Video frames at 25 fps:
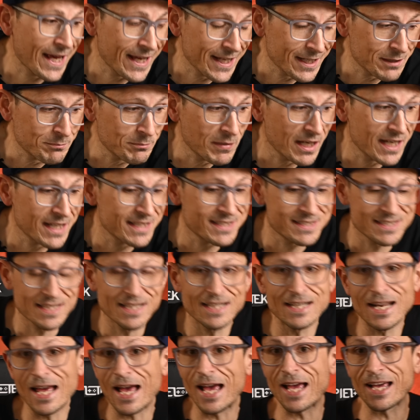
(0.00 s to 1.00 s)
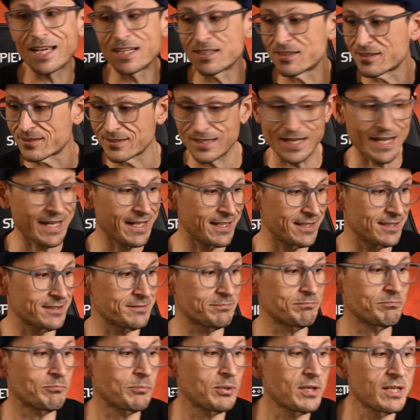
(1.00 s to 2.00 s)
and my Z8 and
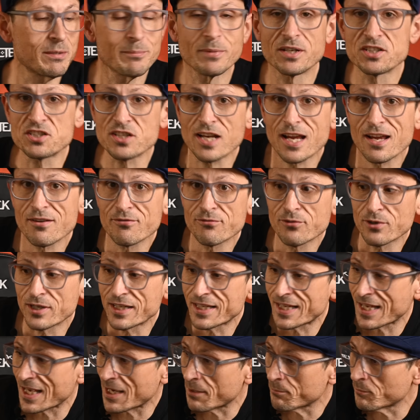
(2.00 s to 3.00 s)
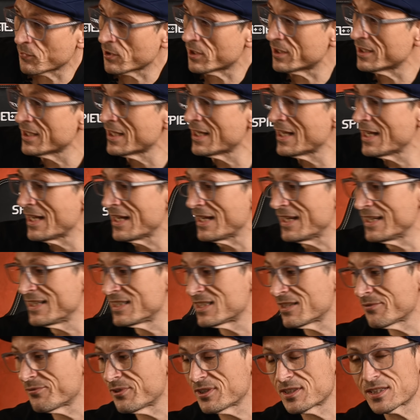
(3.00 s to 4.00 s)
pretty much every camera
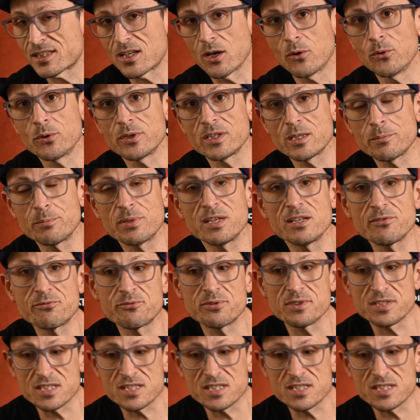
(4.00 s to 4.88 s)
is if it's going to be for